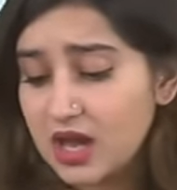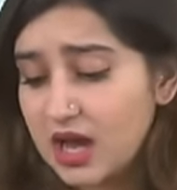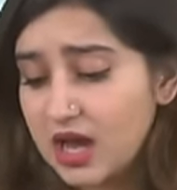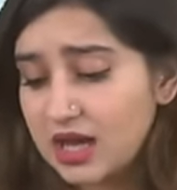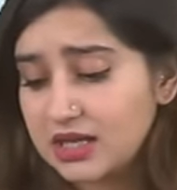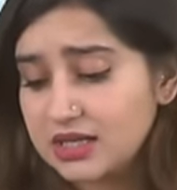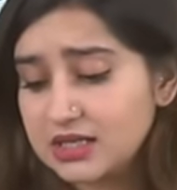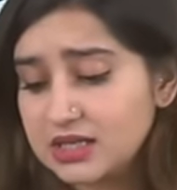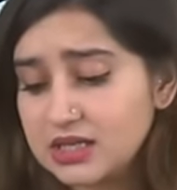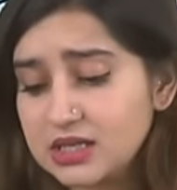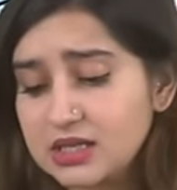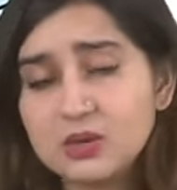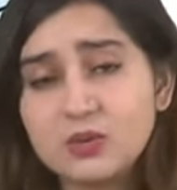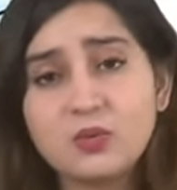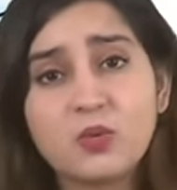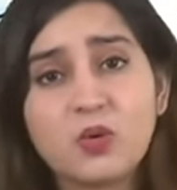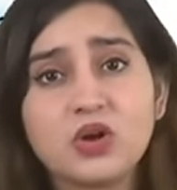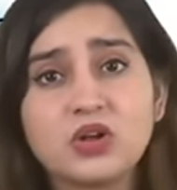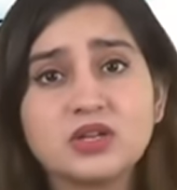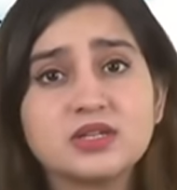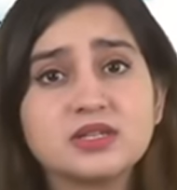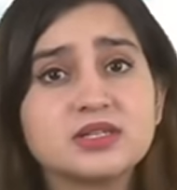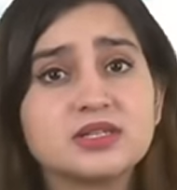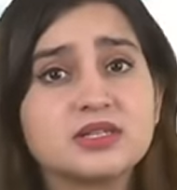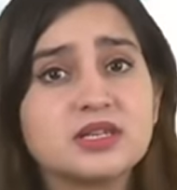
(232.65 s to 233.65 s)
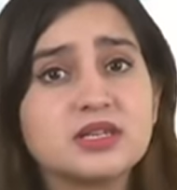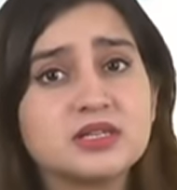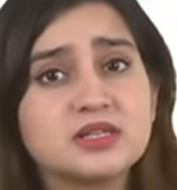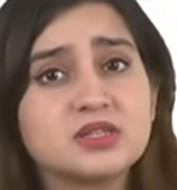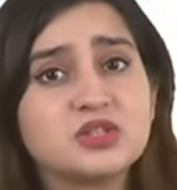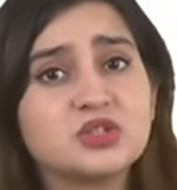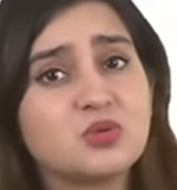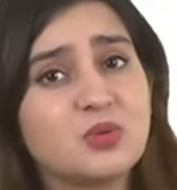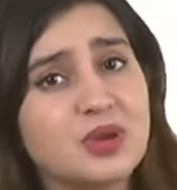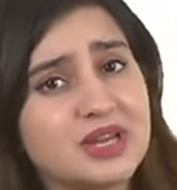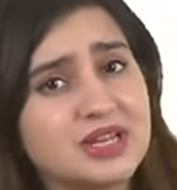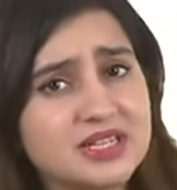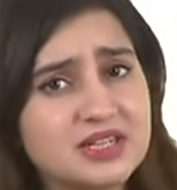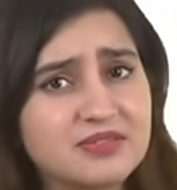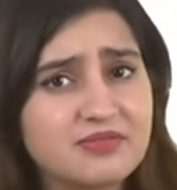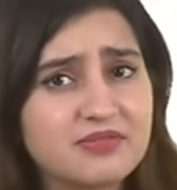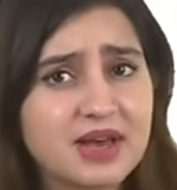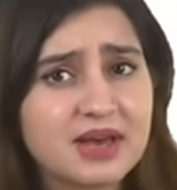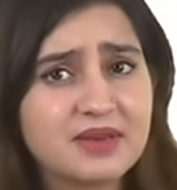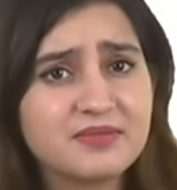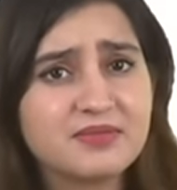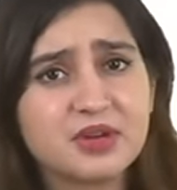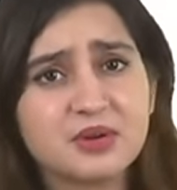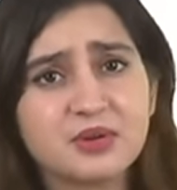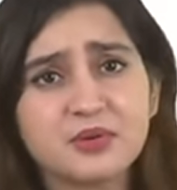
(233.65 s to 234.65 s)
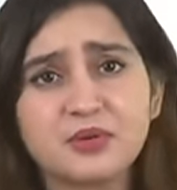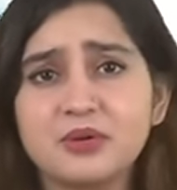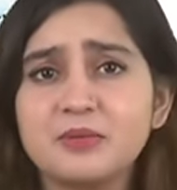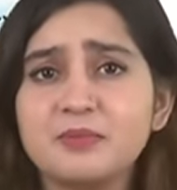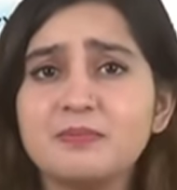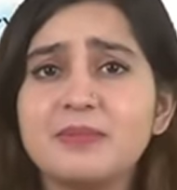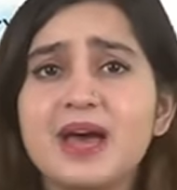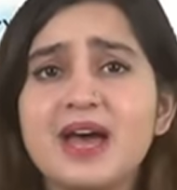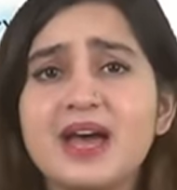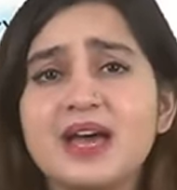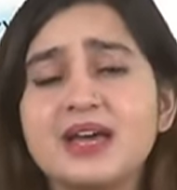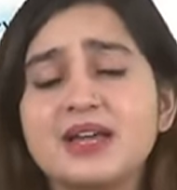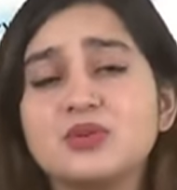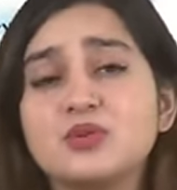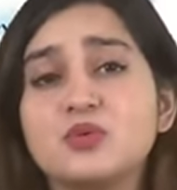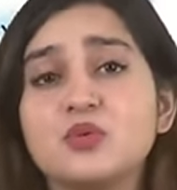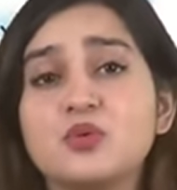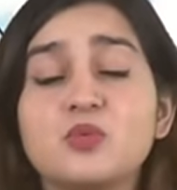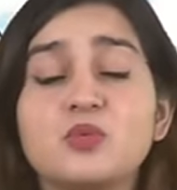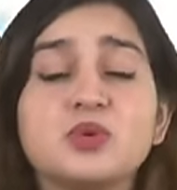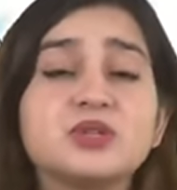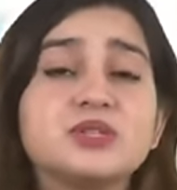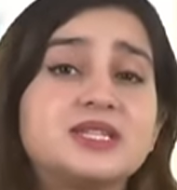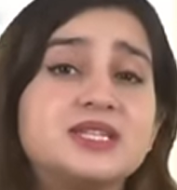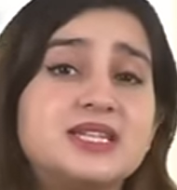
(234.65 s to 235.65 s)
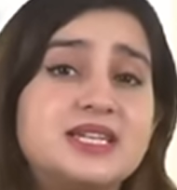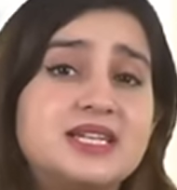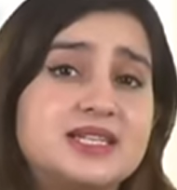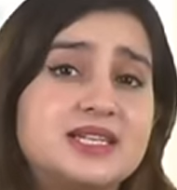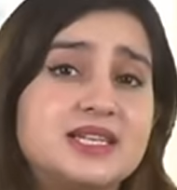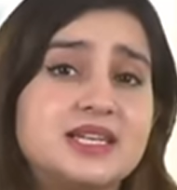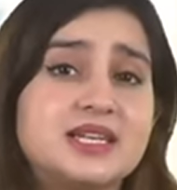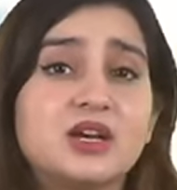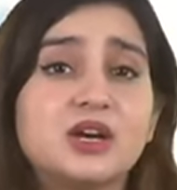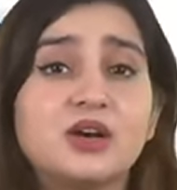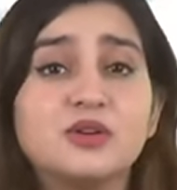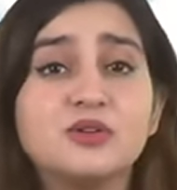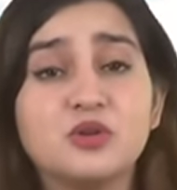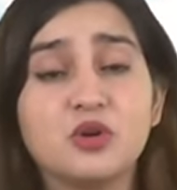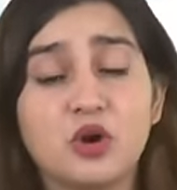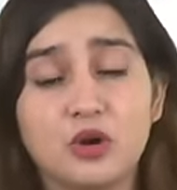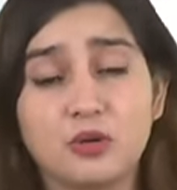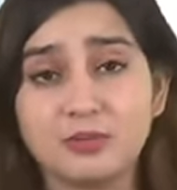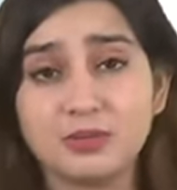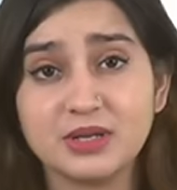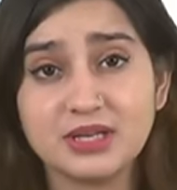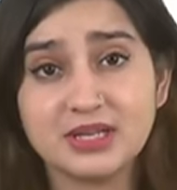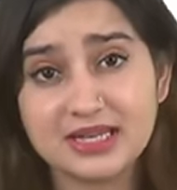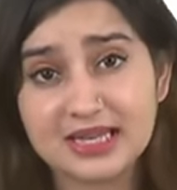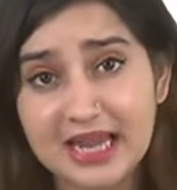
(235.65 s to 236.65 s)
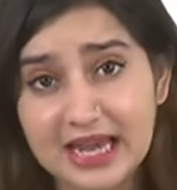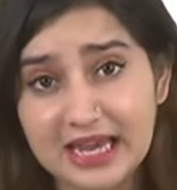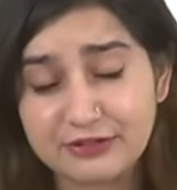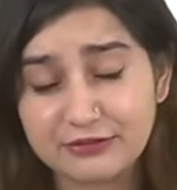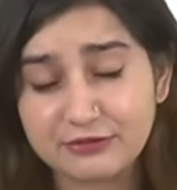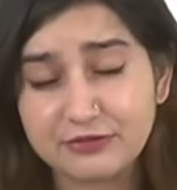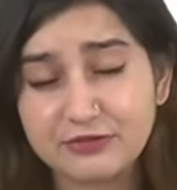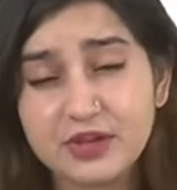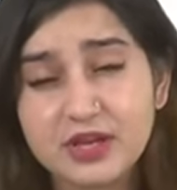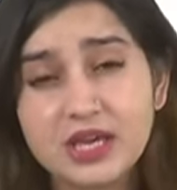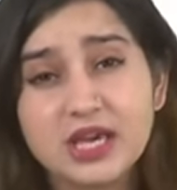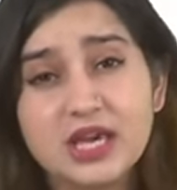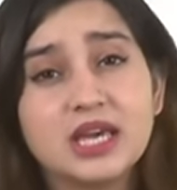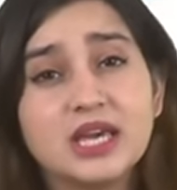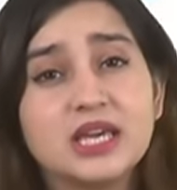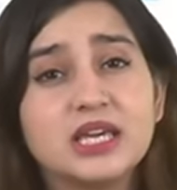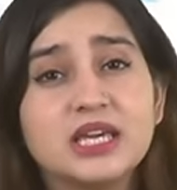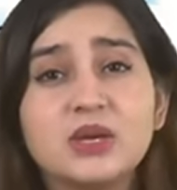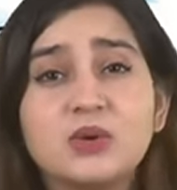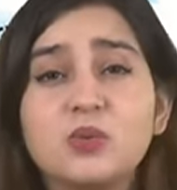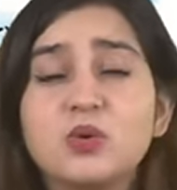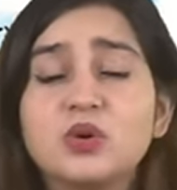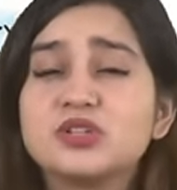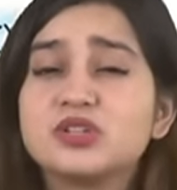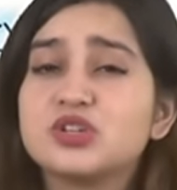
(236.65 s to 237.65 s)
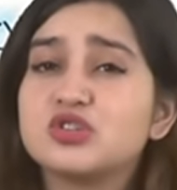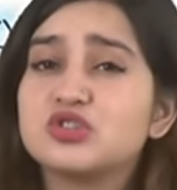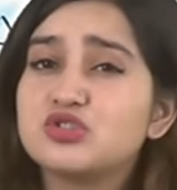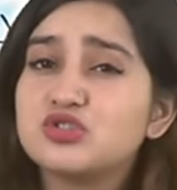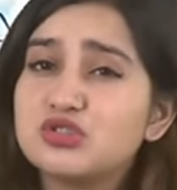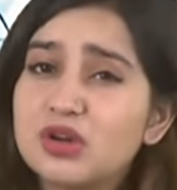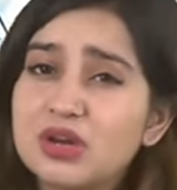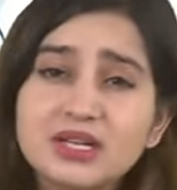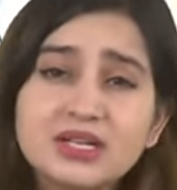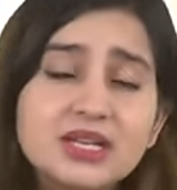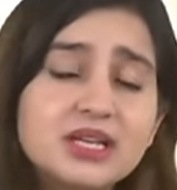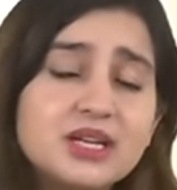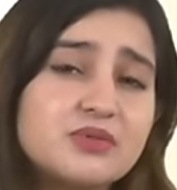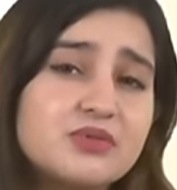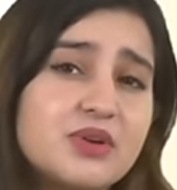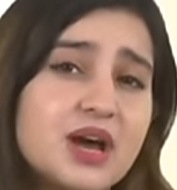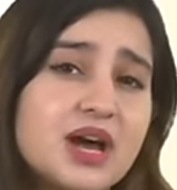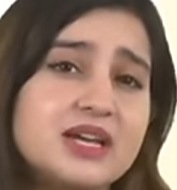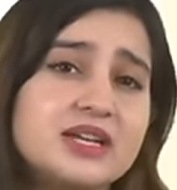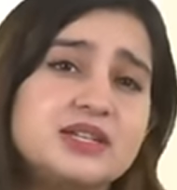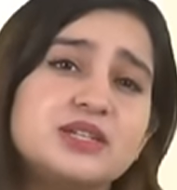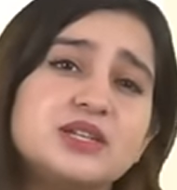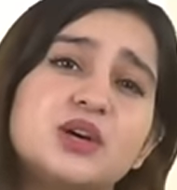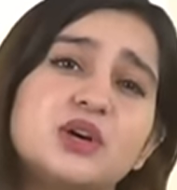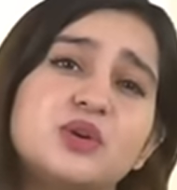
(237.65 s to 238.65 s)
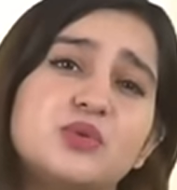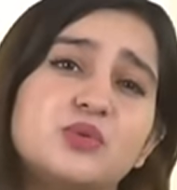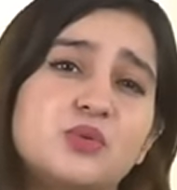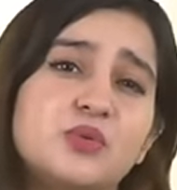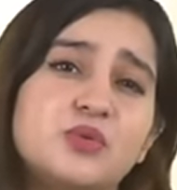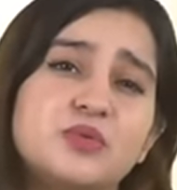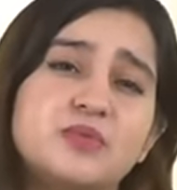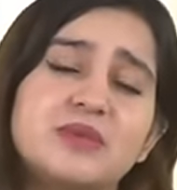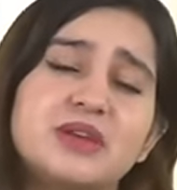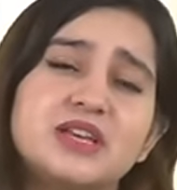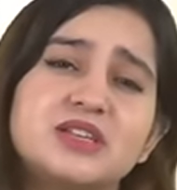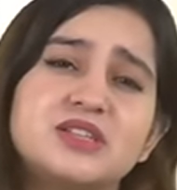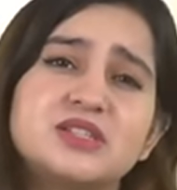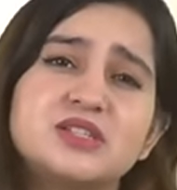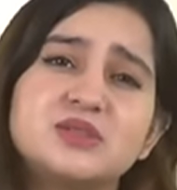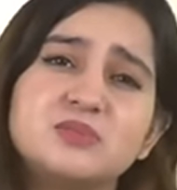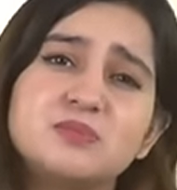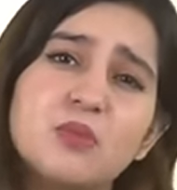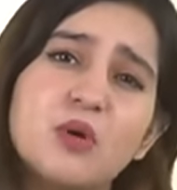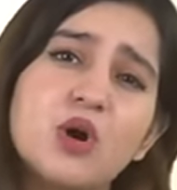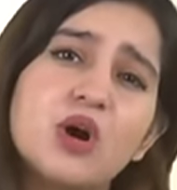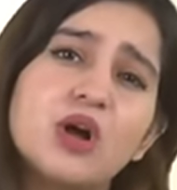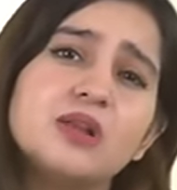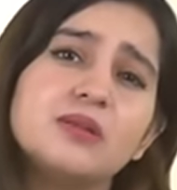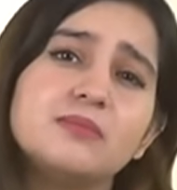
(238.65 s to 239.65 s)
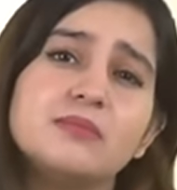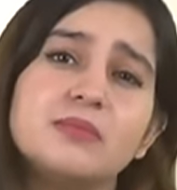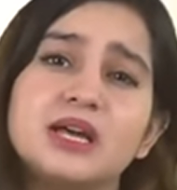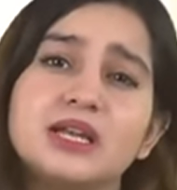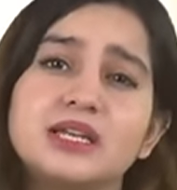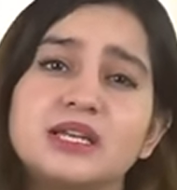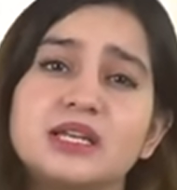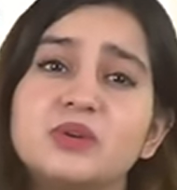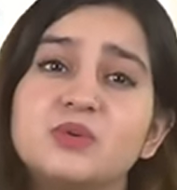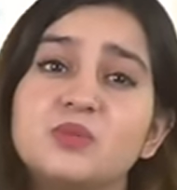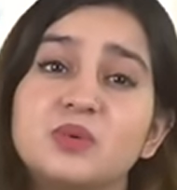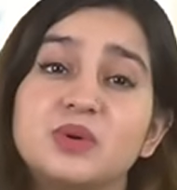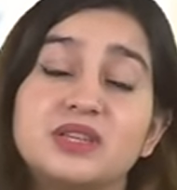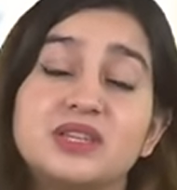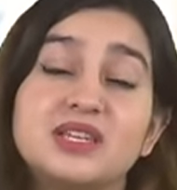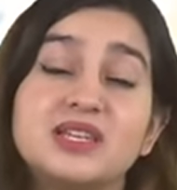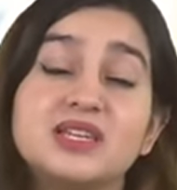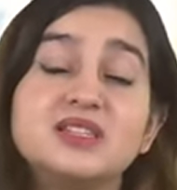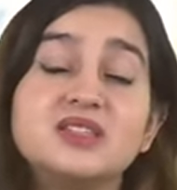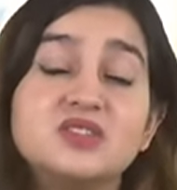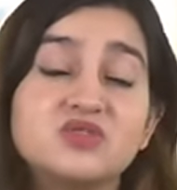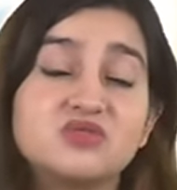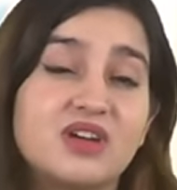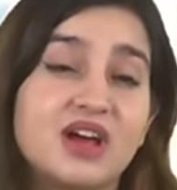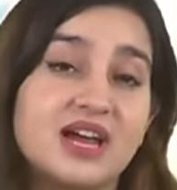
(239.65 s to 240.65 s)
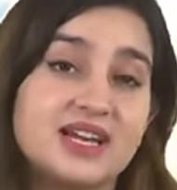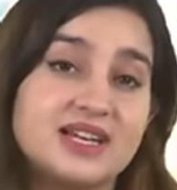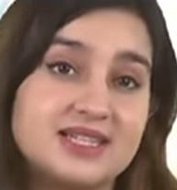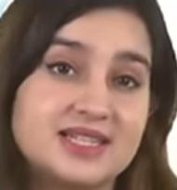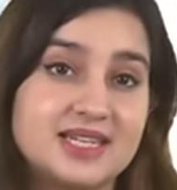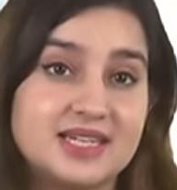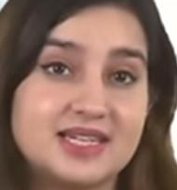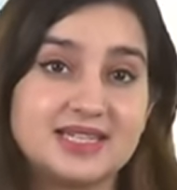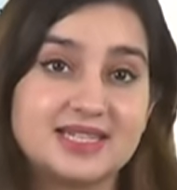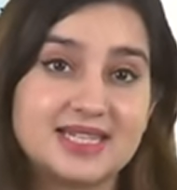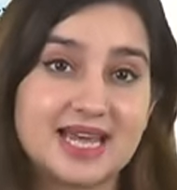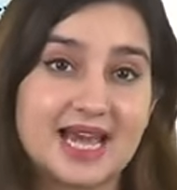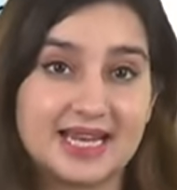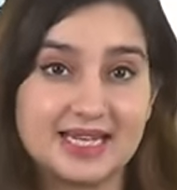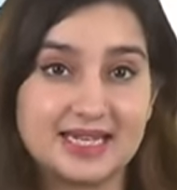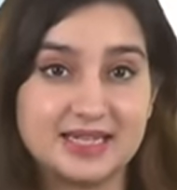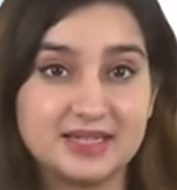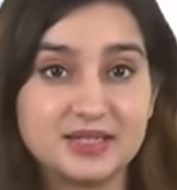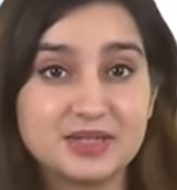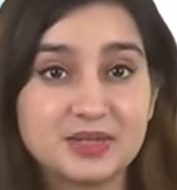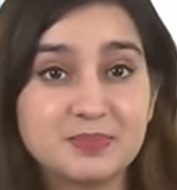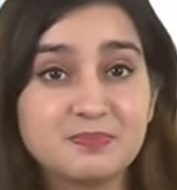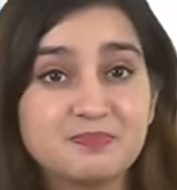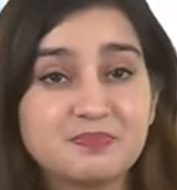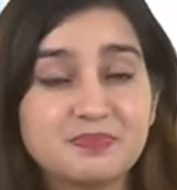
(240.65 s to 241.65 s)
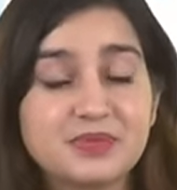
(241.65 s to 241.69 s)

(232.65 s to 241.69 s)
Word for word: Anil was this 25 year old man who was leading a normal life. He was a struggling writer who would make small money with his writing talent.